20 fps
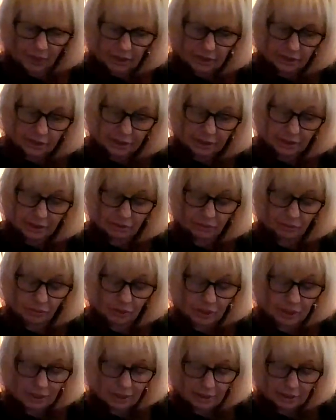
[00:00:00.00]
Six of
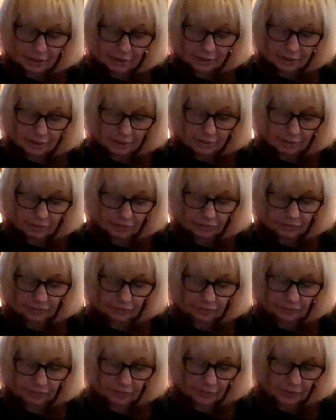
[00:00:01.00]
Wands.
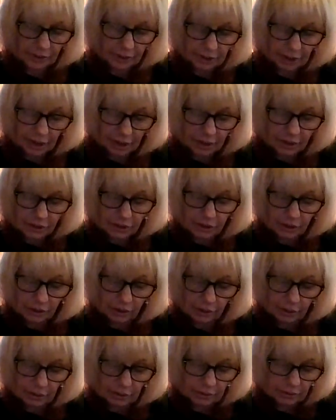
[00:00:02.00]

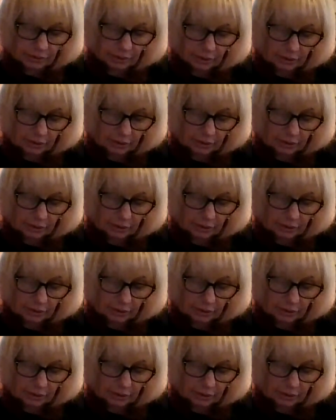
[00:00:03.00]
So,